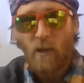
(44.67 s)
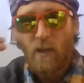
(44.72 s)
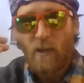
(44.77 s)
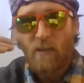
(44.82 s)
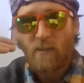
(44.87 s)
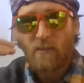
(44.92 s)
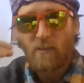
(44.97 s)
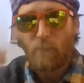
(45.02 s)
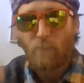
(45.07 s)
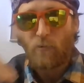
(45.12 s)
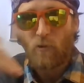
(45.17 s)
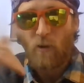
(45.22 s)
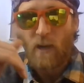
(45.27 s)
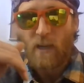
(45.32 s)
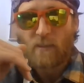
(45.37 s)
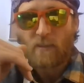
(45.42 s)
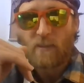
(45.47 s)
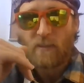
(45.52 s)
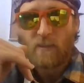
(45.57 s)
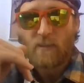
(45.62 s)

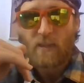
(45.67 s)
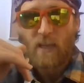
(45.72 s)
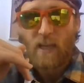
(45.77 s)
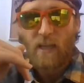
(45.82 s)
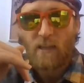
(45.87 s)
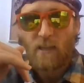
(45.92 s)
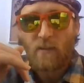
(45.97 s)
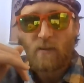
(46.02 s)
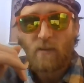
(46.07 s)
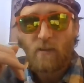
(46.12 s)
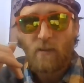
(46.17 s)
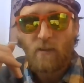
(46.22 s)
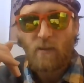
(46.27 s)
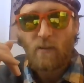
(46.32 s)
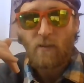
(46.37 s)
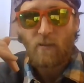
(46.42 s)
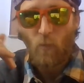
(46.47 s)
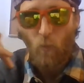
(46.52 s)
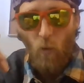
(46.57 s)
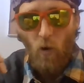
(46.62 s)
subtracting the 10,
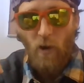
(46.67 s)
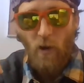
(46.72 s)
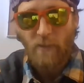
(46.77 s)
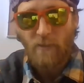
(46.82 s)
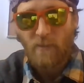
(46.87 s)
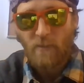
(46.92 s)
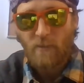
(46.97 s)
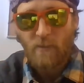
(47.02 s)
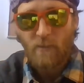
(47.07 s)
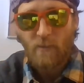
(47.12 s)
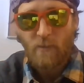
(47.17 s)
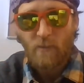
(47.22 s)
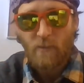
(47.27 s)
the ones,